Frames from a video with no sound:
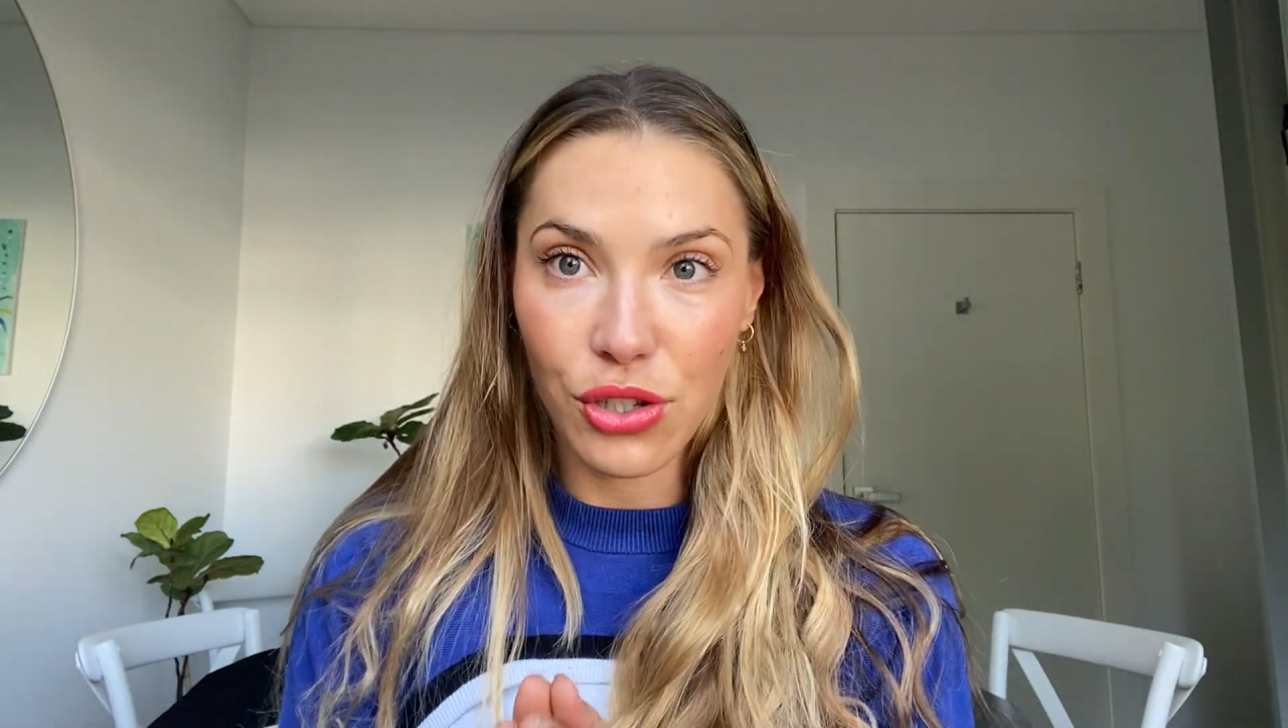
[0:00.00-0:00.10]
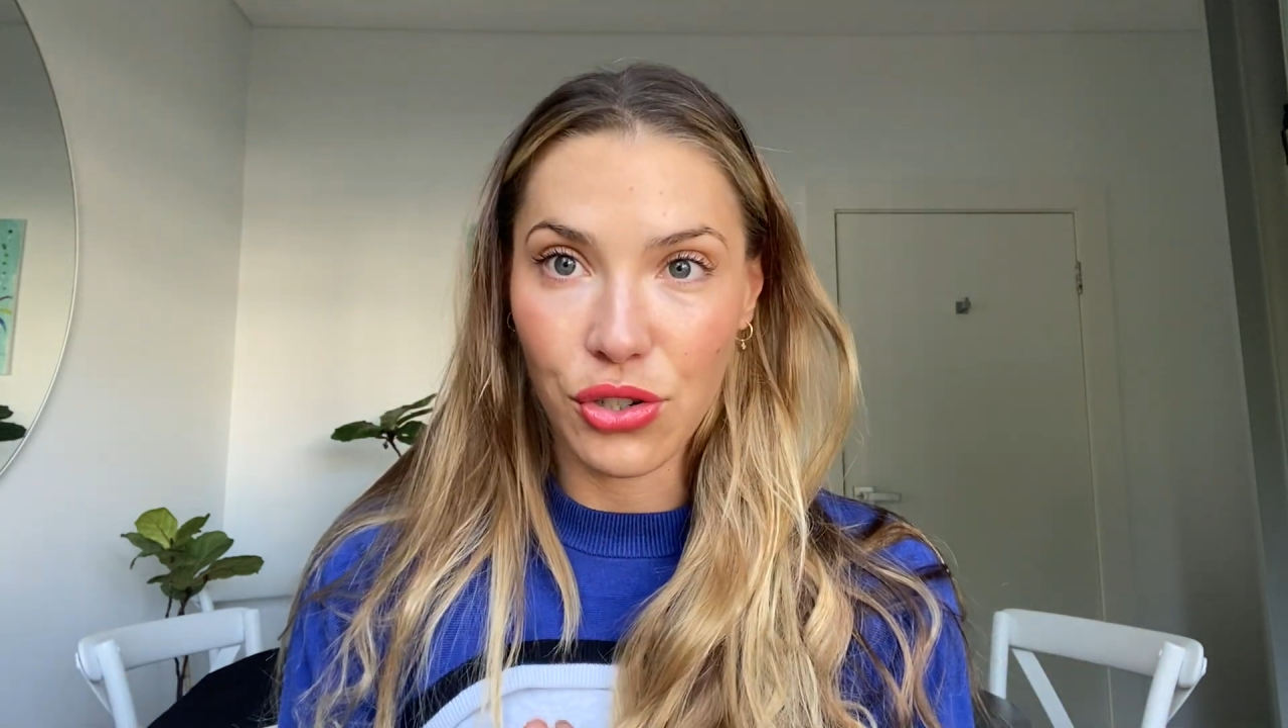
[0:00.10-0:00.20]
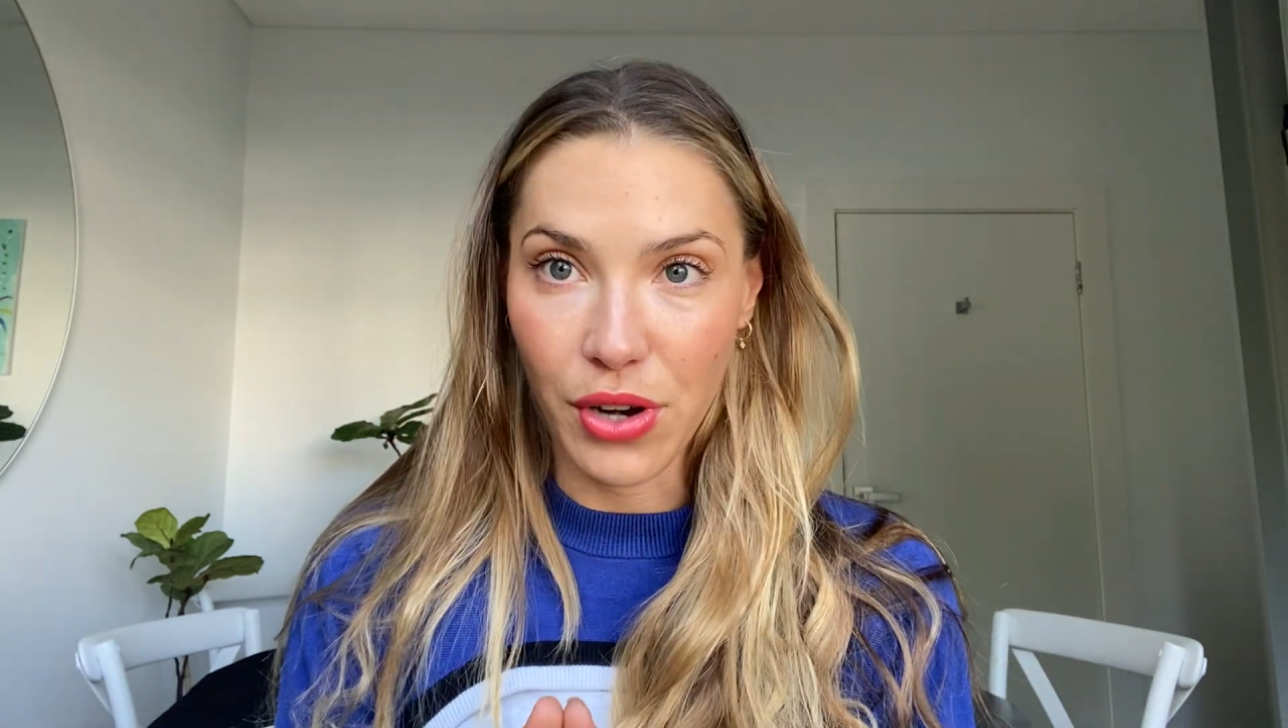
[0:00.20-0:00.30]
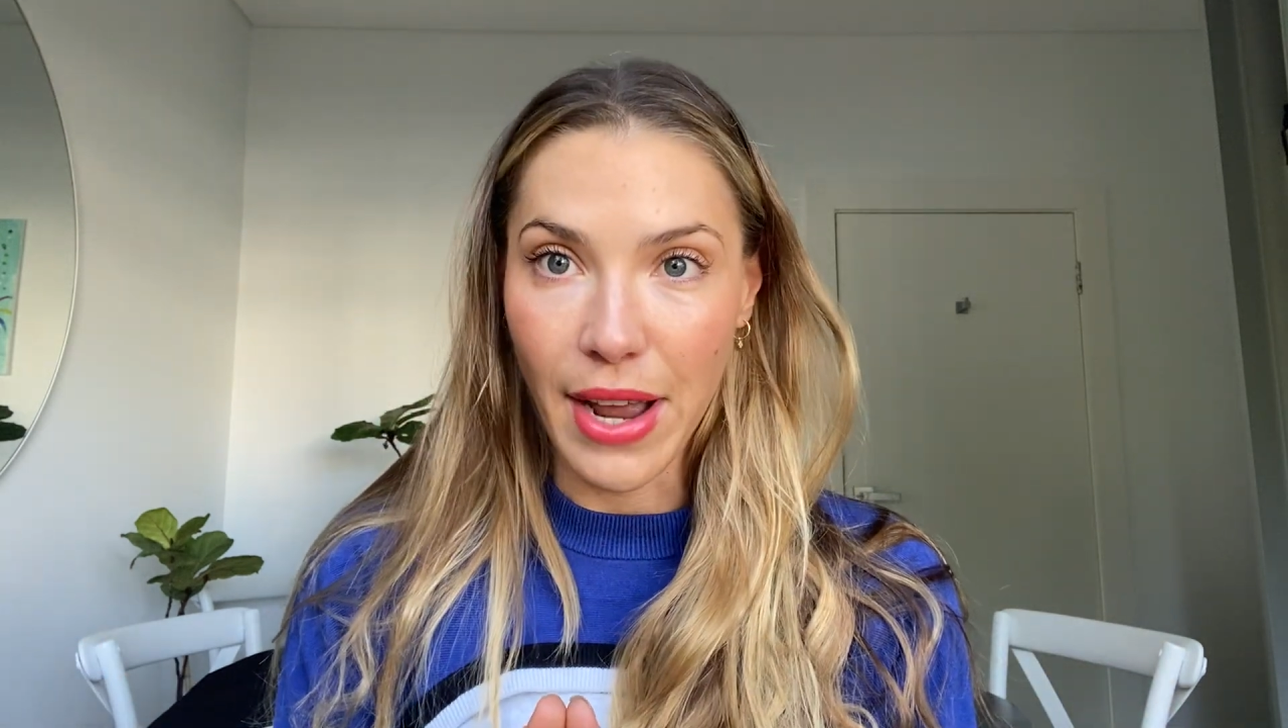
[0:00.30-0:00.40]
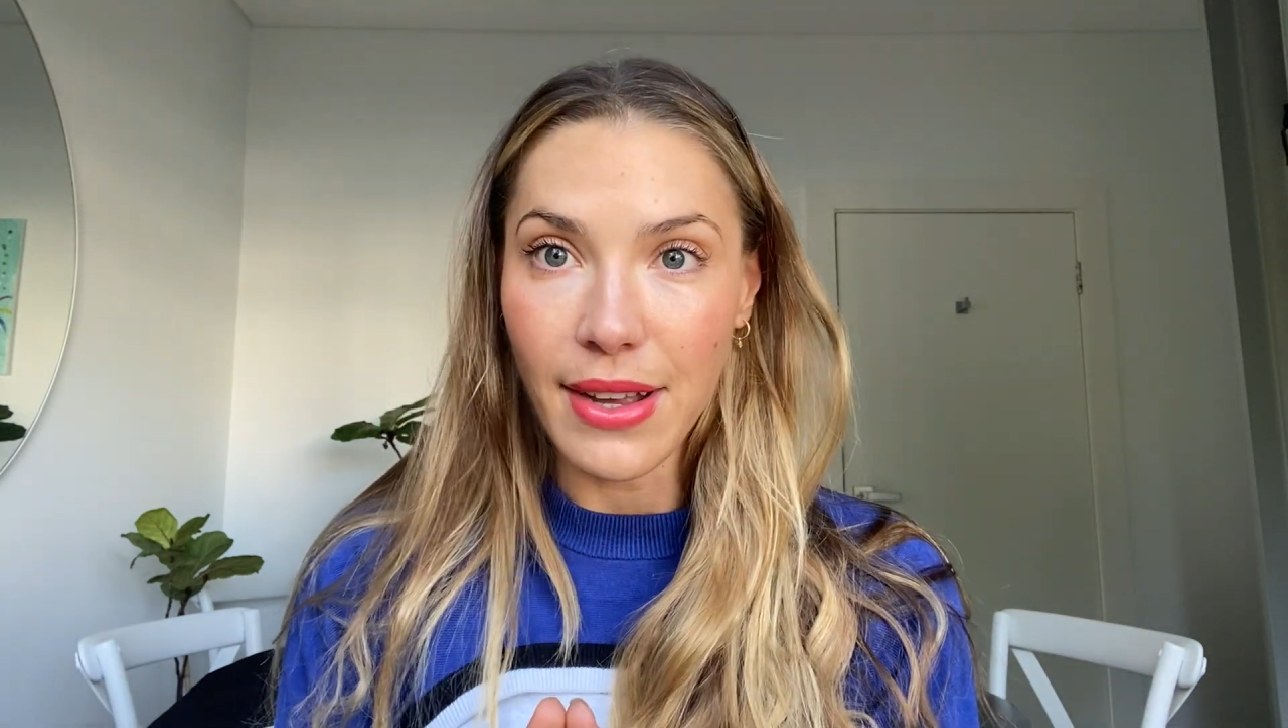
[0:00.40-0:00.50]

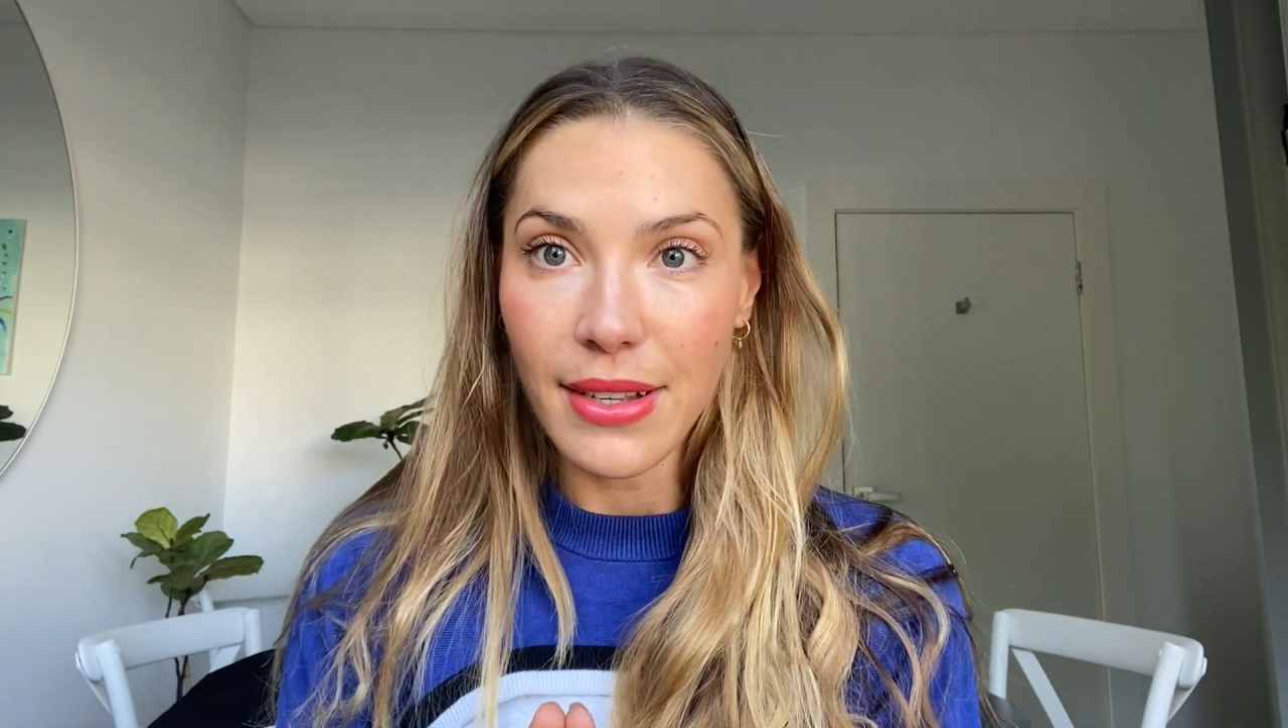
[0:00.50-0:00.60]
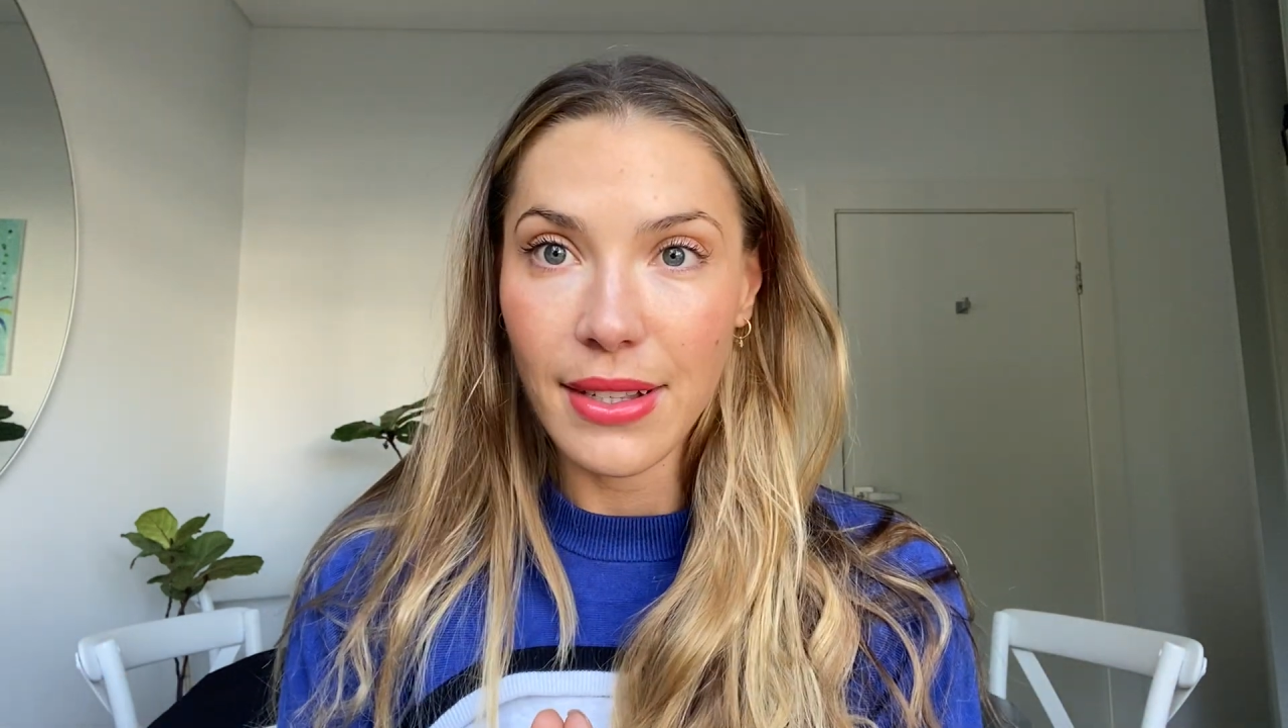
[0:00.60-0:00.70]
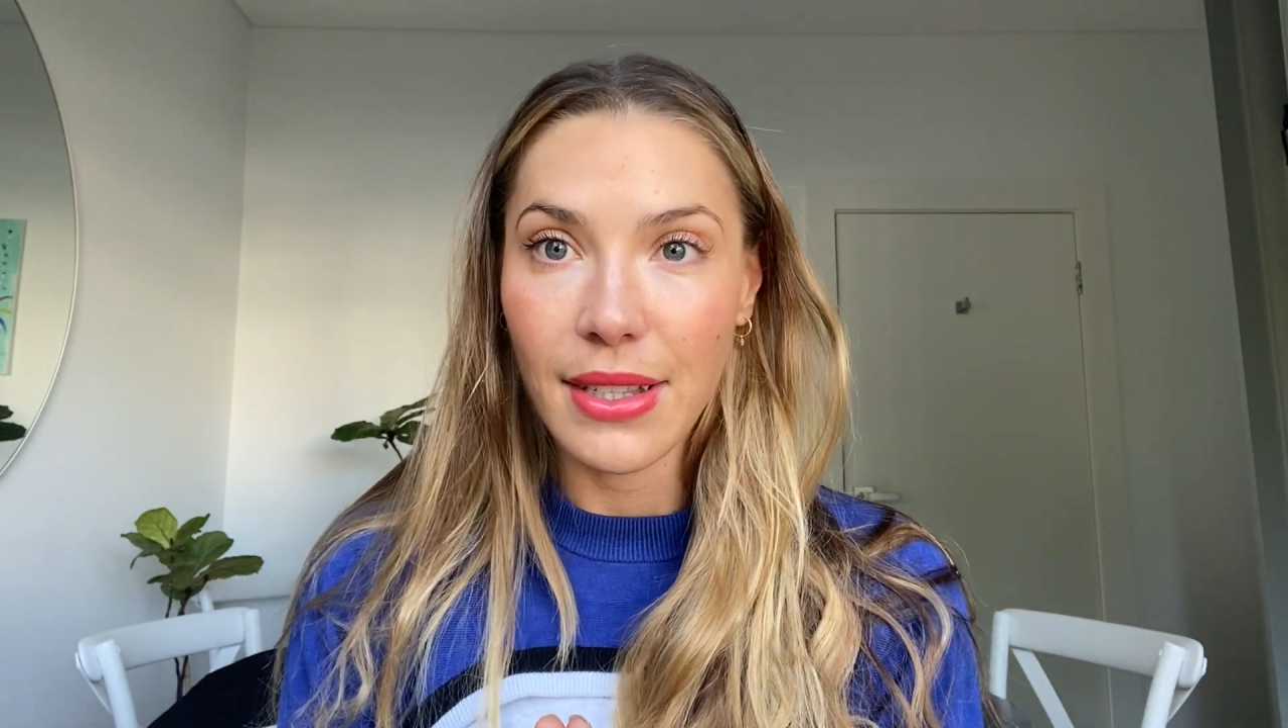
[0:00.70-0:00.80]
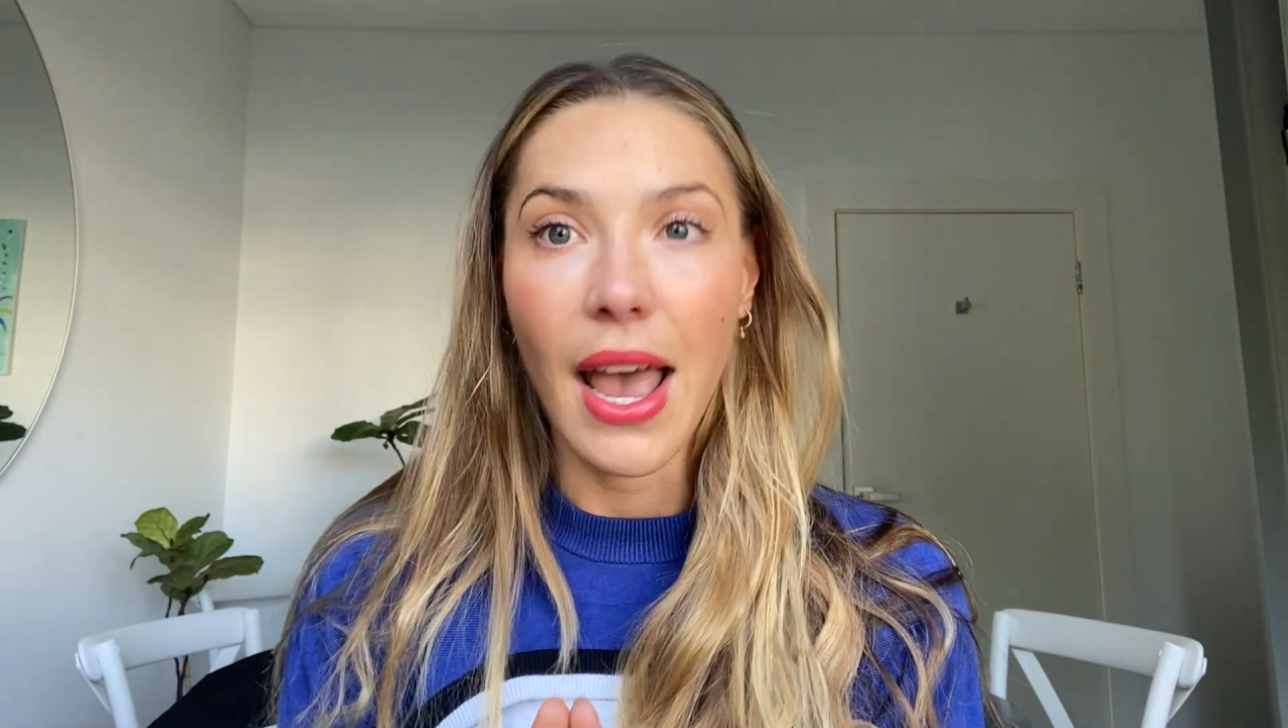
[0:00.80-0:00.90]
stress